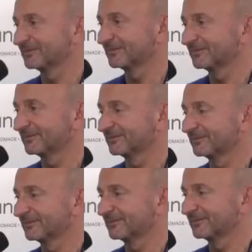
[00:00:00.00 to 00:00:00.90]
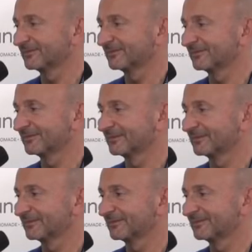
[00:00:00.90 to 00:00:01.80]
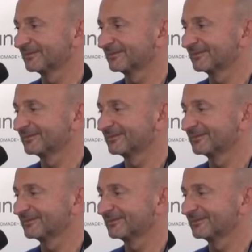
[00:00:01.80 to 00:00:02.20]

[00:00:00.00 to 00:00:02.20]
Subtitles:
No words are spoken by the person on screen.